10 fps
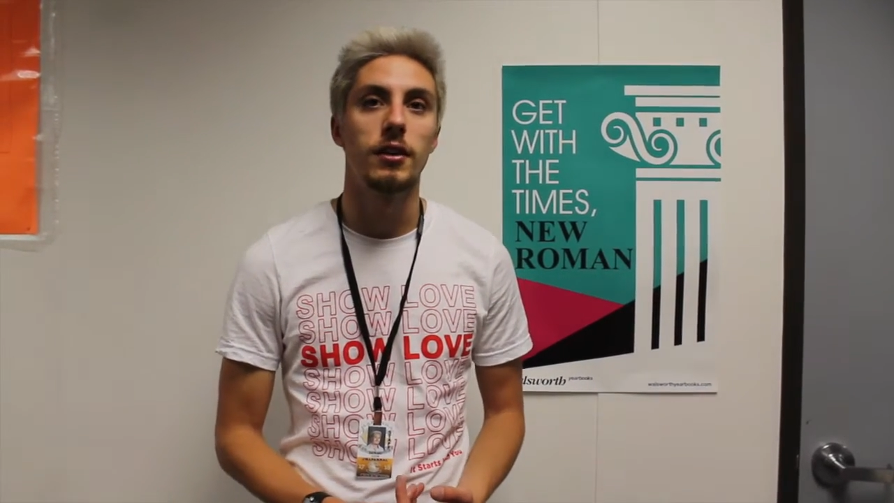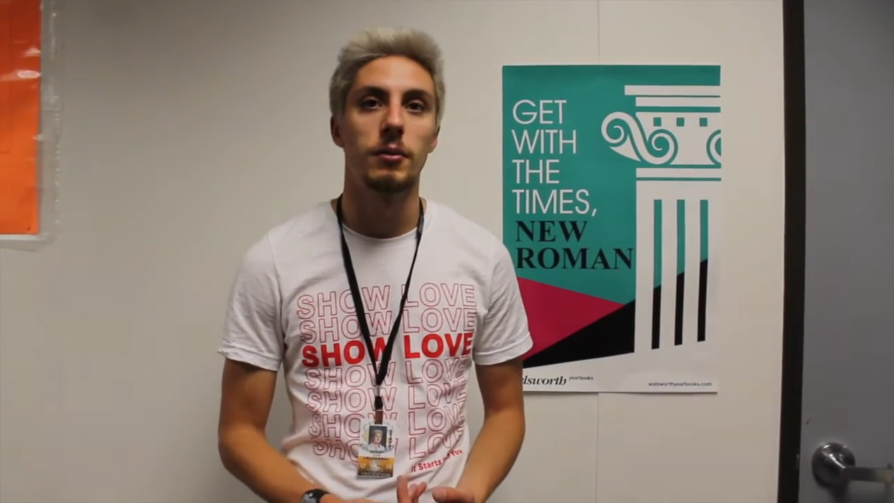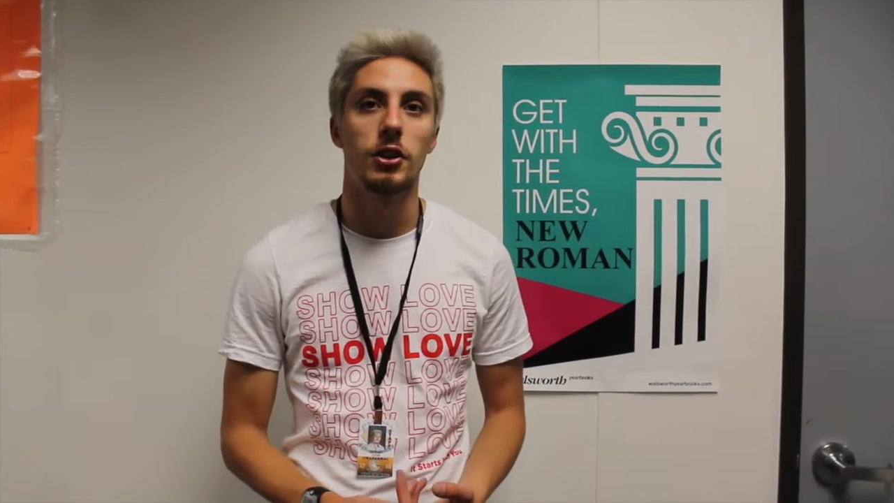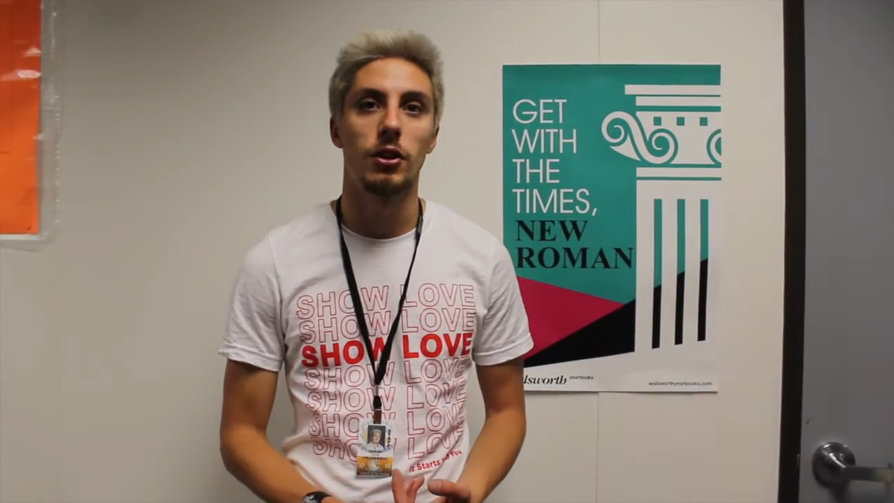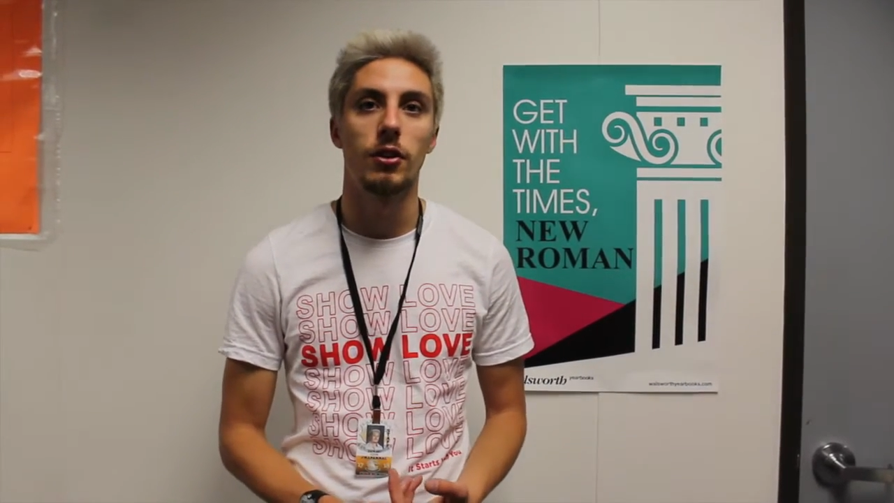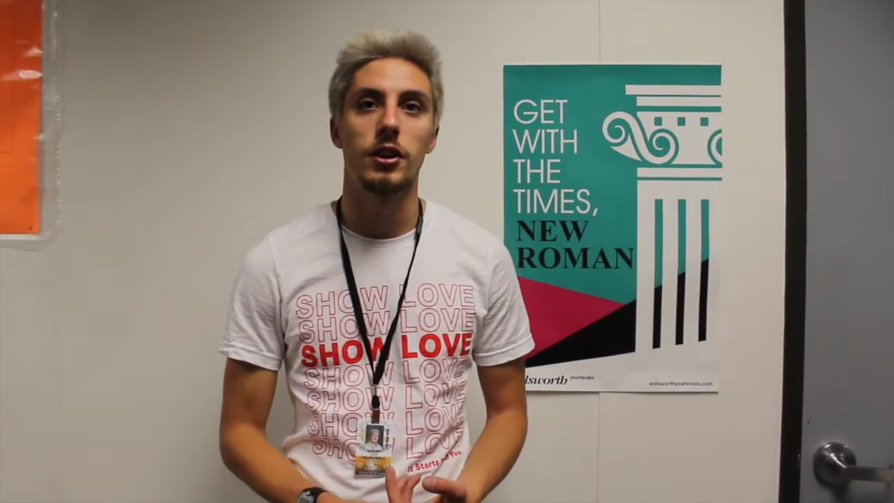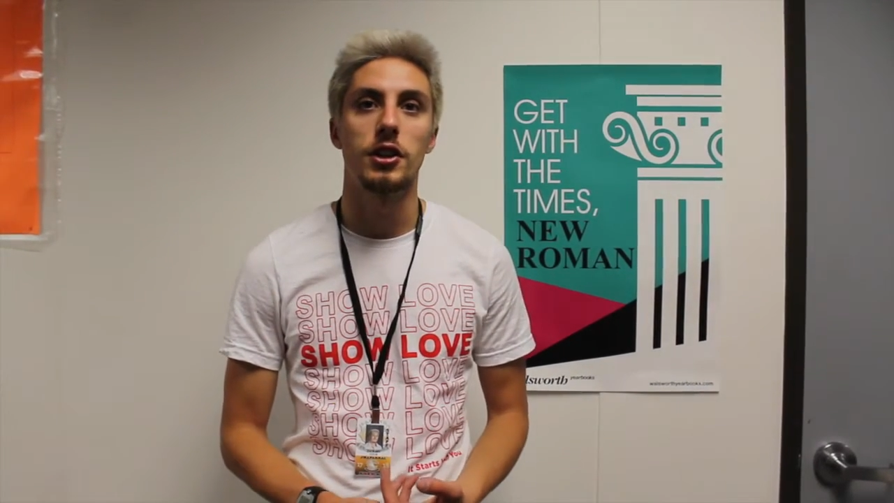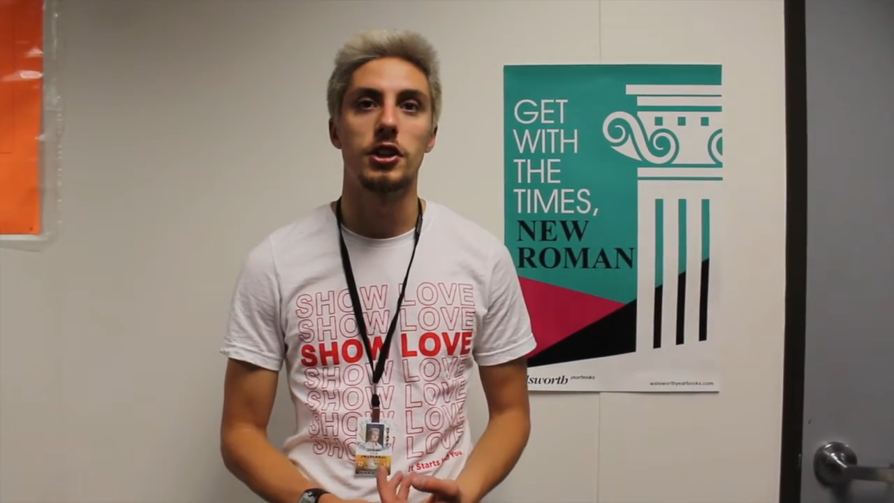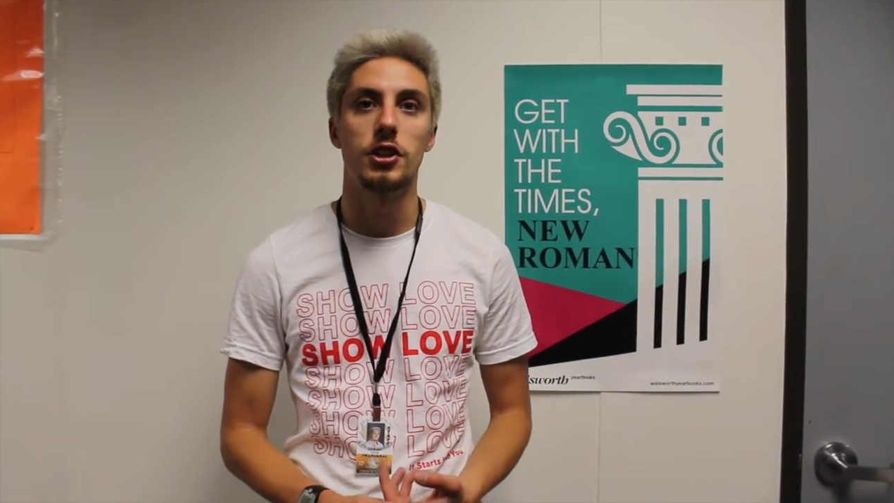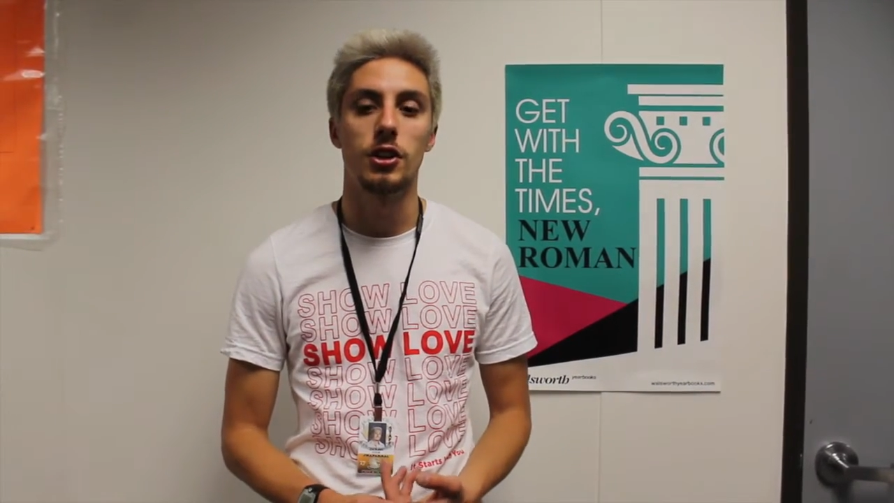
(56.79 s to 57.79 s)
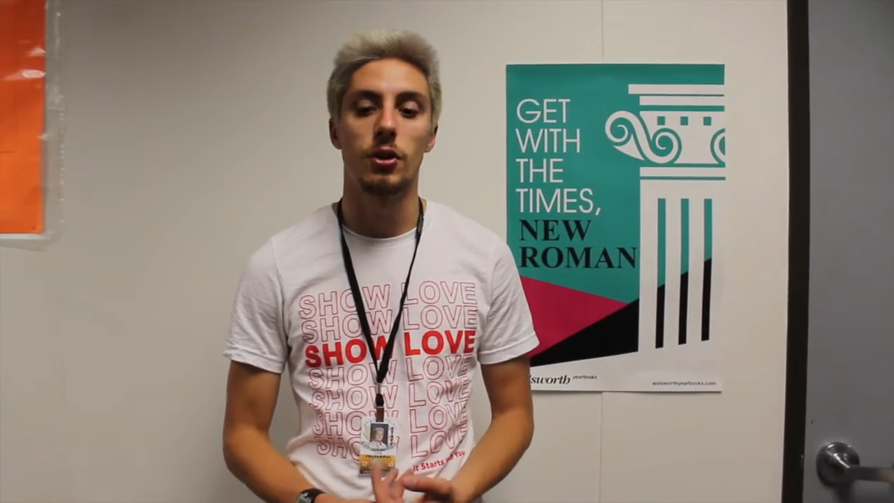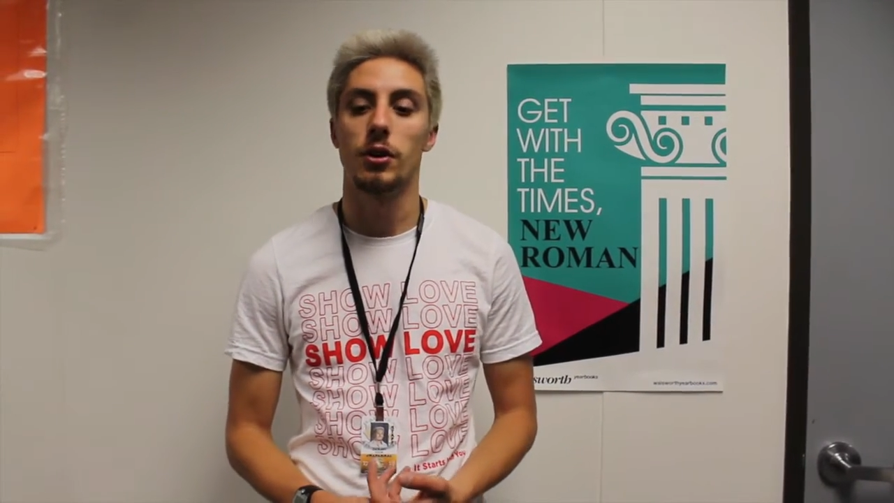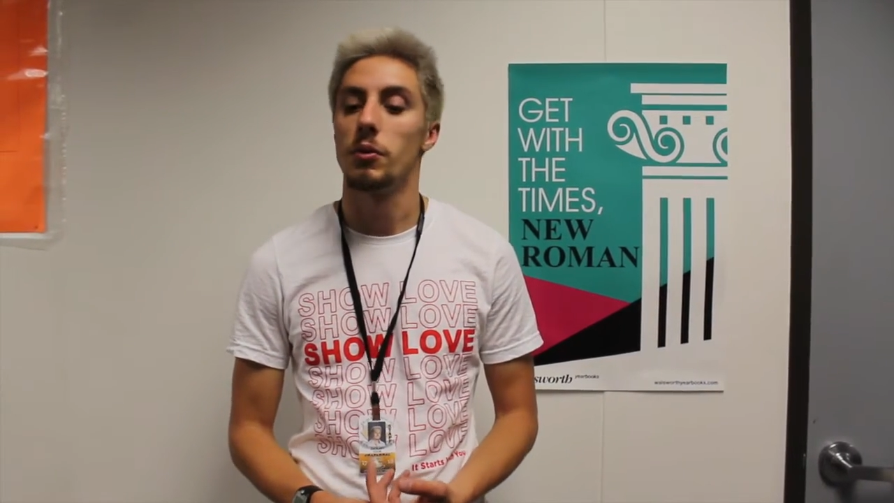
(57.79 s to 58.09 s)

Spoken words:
the maturity she showed